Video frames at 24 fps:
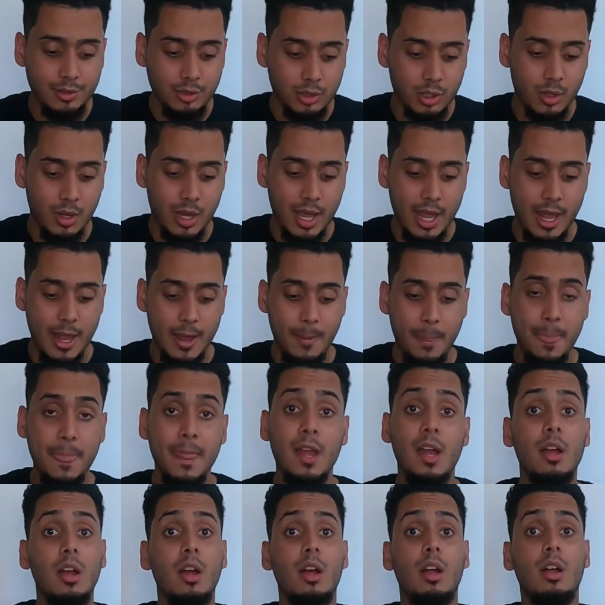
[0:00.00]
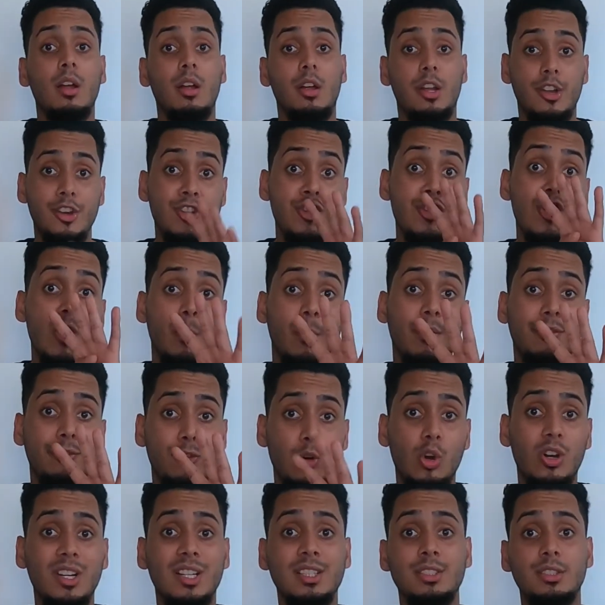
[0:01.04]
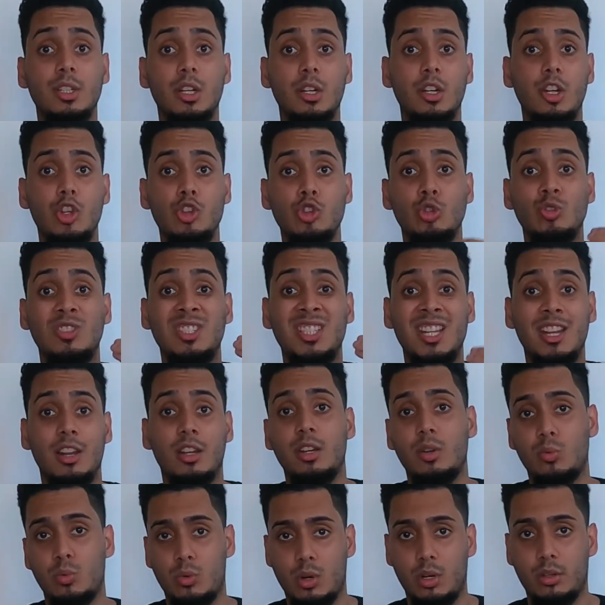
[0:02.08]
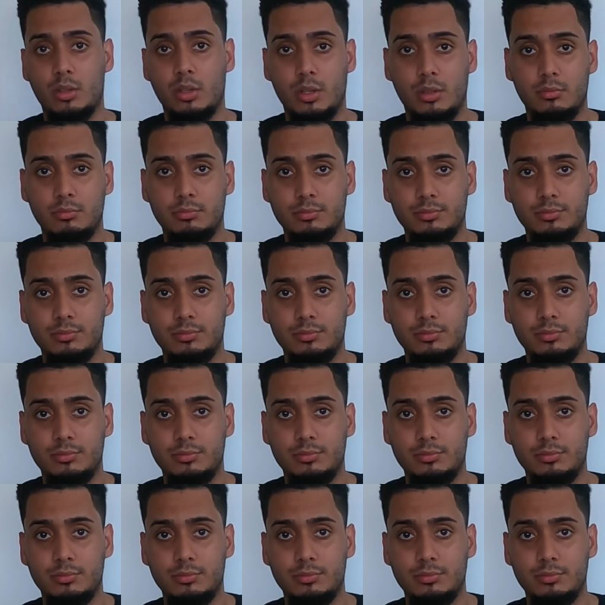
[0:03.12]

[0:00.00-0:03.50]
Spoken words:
So hey, number 4 is a utility worker.